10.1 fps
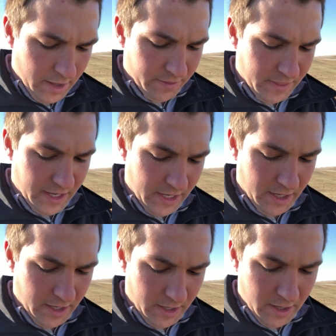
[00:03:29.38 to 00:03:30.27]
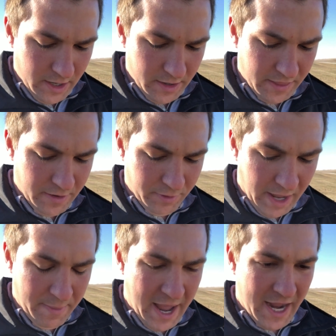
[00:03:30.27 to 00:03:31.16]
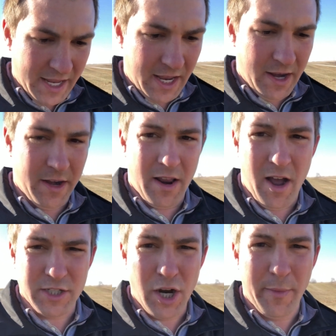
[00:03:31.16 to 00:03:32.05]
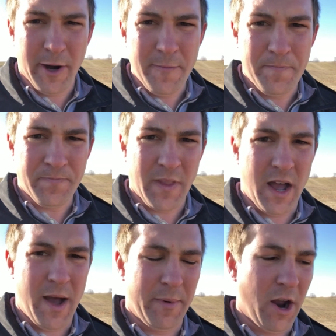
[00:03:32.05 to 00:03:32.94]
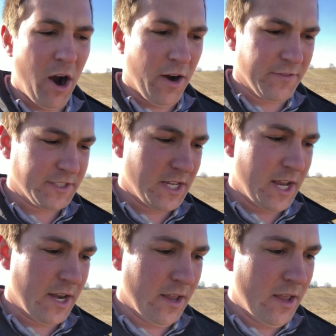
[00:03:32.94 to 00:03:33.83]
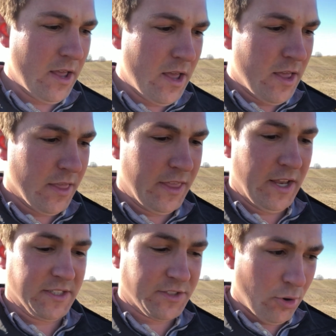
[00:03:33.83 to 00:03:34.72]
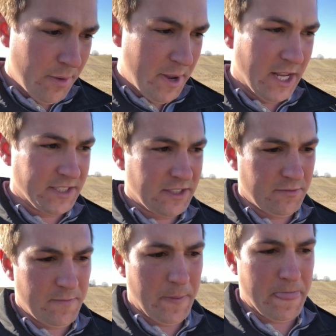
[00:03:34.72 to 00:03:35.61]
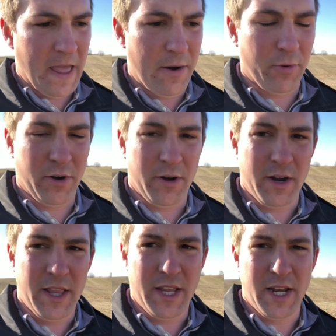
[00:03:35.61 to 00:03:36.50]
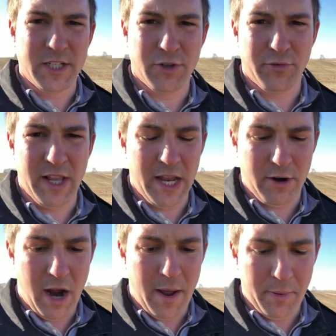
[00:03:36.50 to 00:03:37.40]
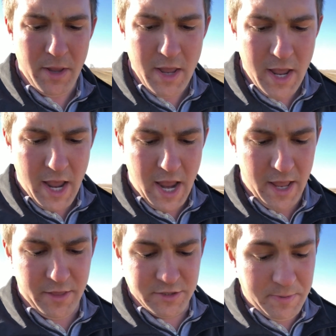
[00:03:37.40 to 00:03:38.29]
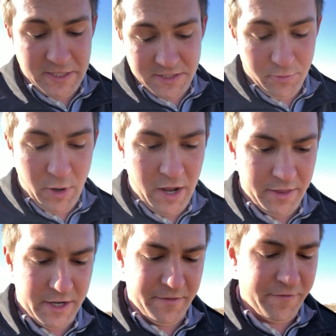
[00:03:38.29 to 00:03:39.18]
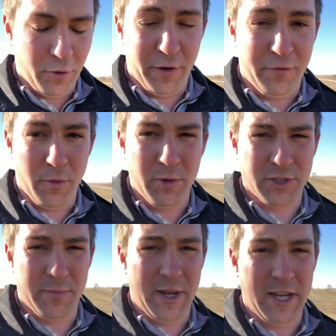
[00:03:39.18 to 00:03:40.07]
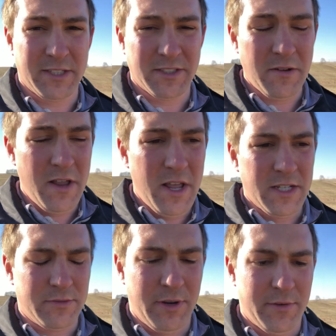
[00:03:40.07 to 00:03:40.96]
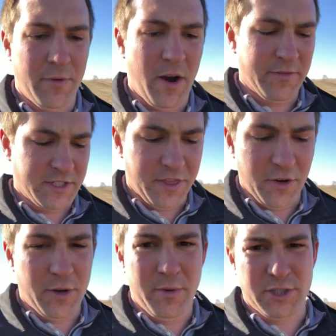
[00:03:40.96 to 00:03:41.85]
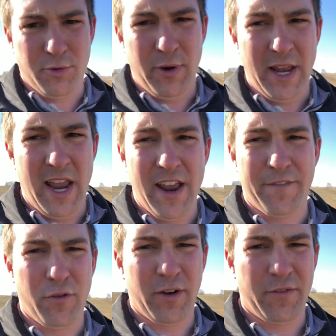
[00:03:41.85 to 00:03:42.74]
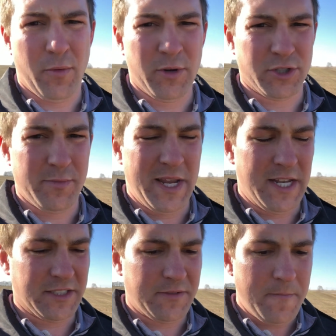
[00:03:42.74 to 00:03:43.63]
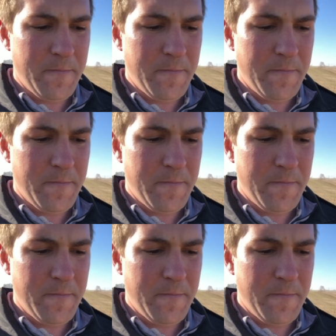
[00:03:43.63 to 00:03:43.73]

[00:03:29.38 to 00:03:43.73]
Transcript: The Then we came back in October um, and harvested the soybeans that were in the initial relay crop. And those beans did well. They did 44 bushel beans. So we had harvested 30 bushel wheat and 44 bushel beans.